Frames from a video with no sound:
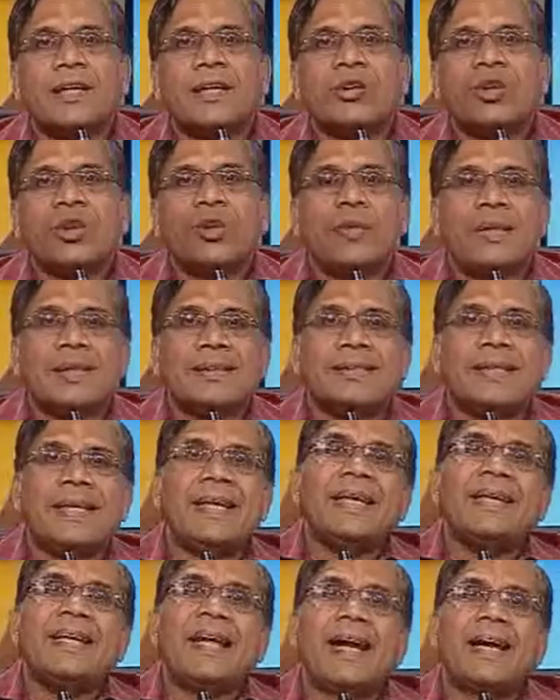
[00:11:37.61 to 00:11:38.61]
you will
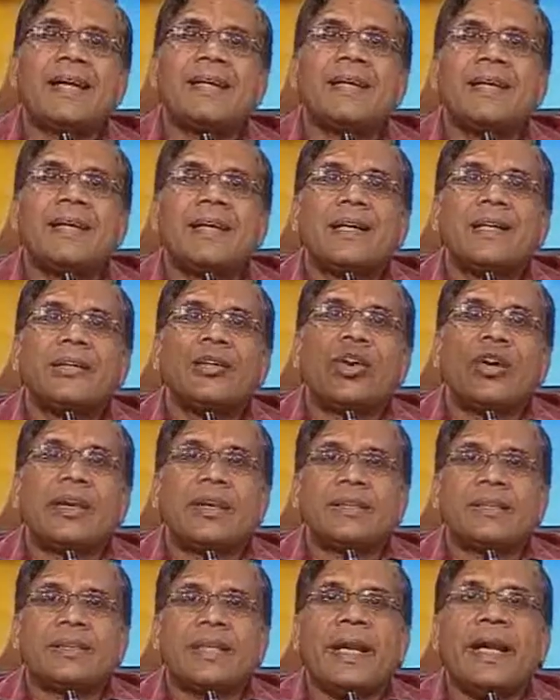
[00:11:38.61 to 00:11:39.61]
see that
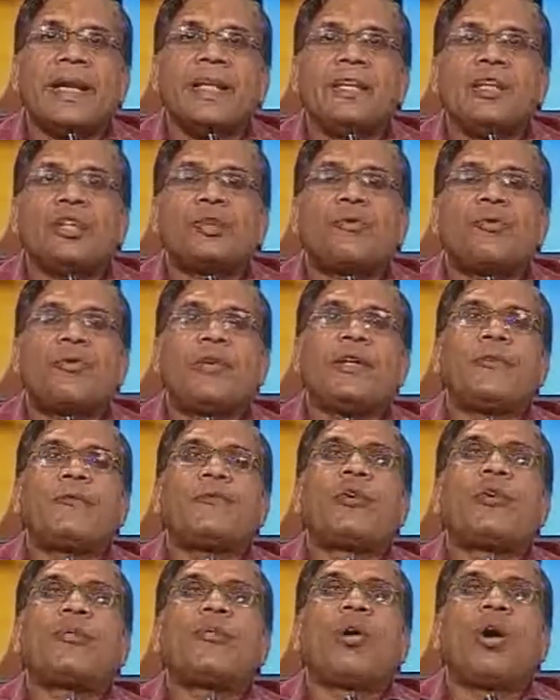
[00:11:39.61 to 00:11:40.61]
your screen is free
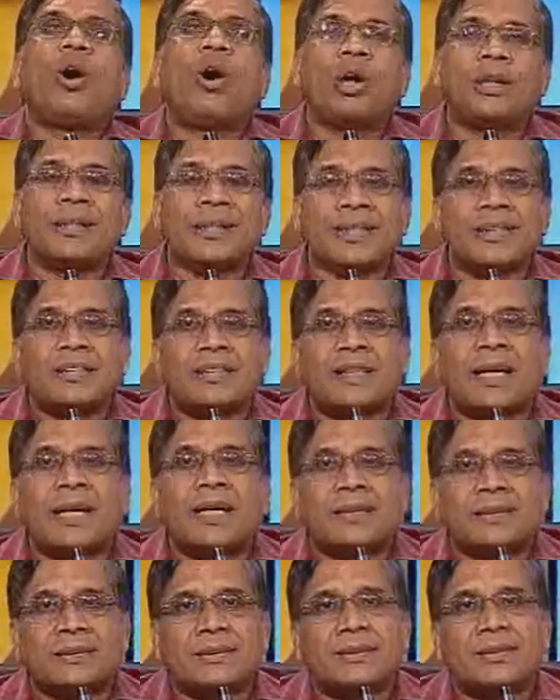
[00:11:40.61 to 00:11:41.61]
from all the
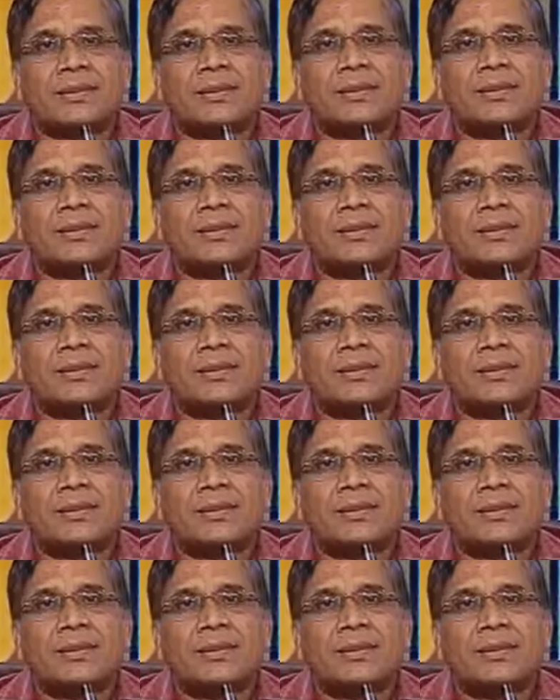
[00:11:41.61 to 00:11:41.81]
stars.